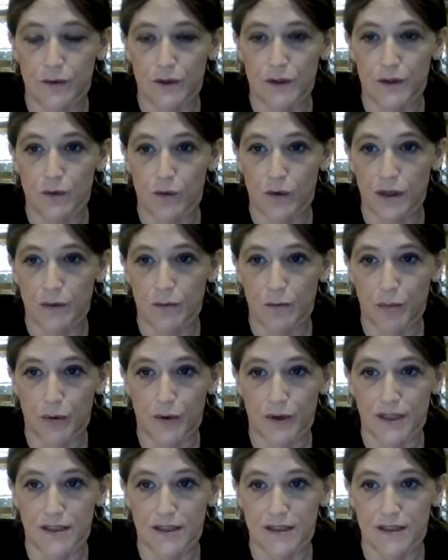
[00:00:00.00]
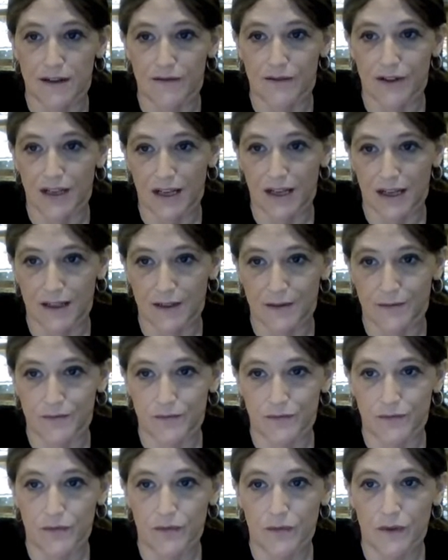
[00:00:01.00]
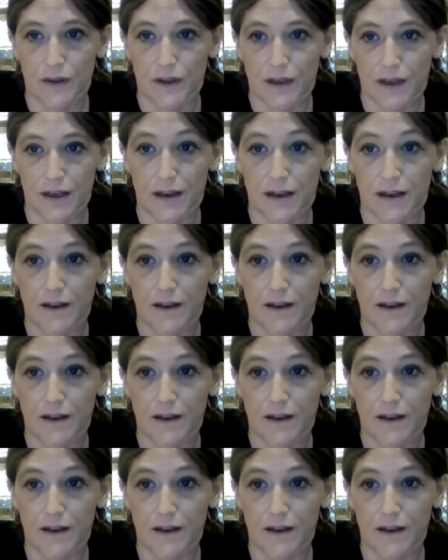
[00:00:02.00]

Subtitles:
was 1.78, okay?